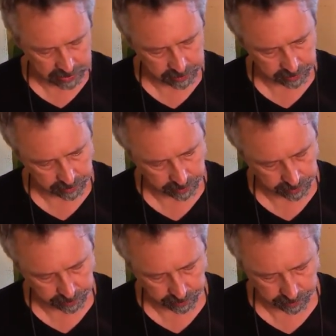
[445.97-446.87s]

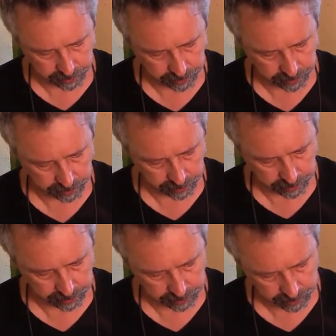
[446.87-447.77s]

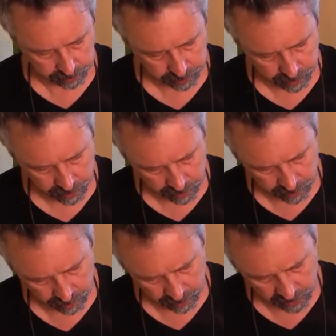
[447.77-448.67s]

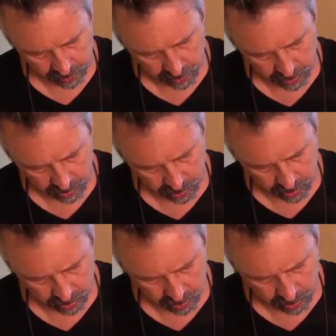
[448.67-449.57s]

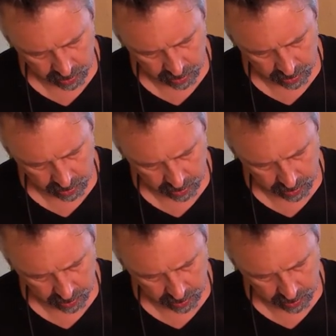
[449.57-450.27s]
No one is speaking in this clip.